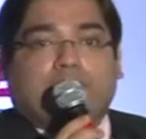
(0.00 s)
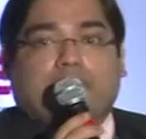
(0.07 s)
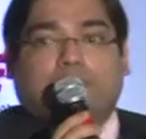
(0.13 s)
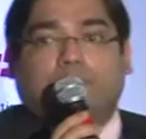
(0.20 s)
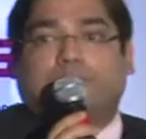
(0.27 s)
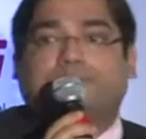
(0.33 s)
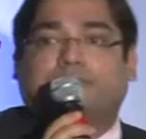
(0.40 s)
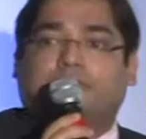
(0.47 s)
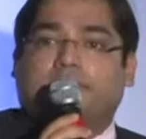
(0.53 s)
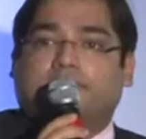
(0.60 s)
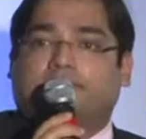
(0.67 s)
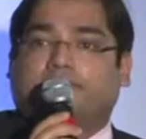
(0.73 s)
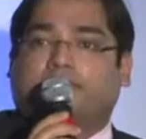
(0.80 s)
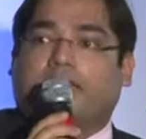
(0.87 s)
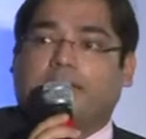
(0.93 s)
valuation
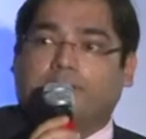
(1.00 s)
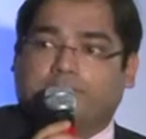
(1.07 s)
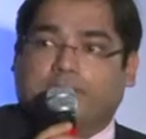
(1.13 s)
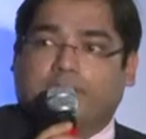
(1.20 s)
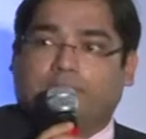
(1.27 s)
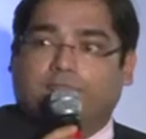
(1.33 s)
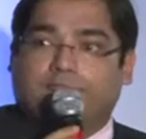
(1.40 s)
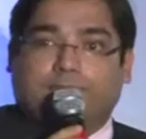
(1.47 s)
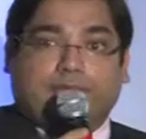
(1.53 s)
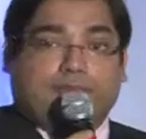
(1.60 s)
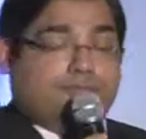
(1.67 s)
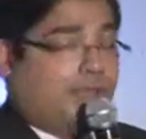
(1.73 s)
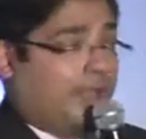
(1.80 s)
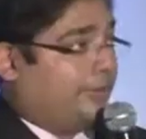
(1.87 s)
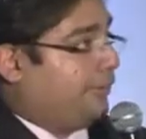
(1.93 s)
is a time value of money
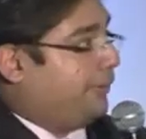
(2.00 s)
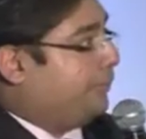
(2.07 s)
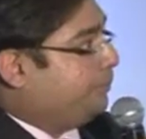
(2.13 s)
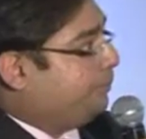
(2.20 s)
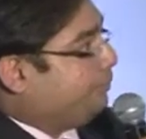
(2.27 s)
factor.